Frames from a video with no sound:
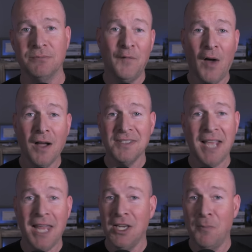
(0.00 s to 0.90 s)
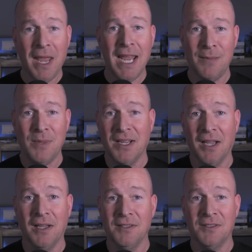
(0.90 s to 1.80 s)
Fox had to pay
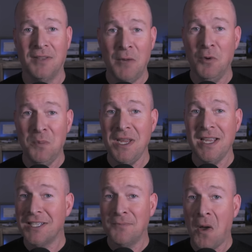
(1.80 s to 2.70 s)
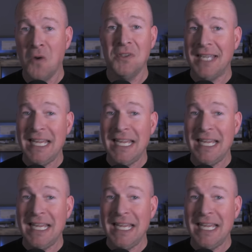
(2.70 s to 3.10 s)
because they would be exposed